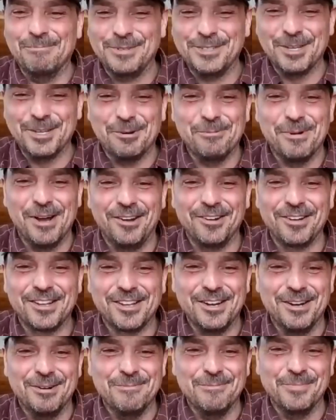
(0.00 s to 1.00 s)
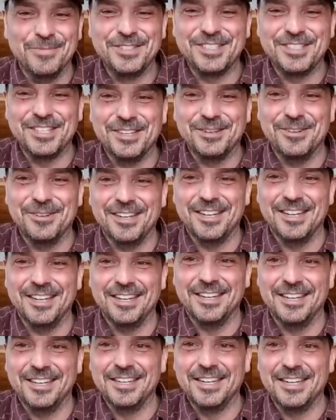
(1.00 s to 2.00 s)
So welcome.
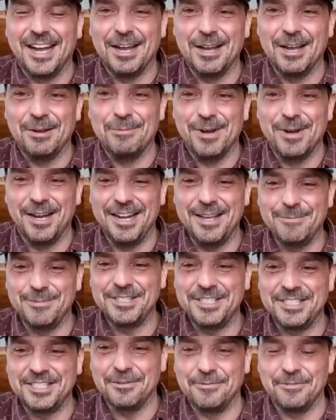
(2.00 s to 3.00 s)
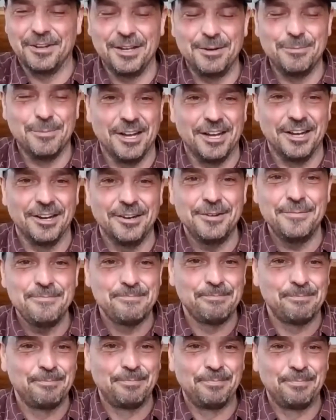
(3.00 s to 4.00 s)
My name is Stefan Meyer,
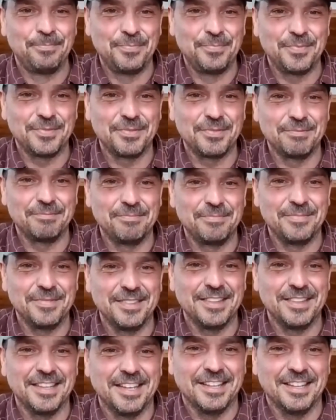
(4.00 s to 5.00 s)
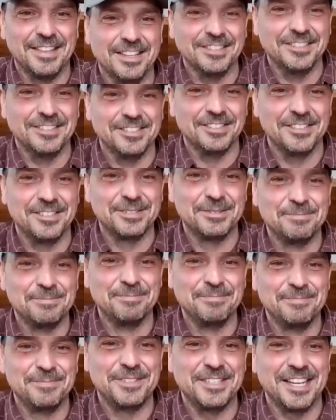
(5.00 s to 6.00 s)
and this is
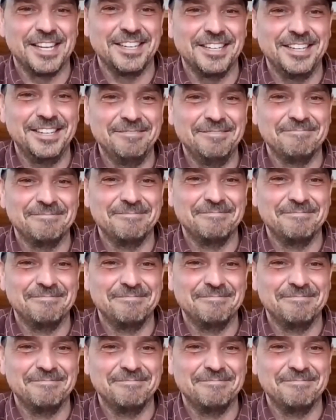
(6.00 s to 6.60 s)
Sandy.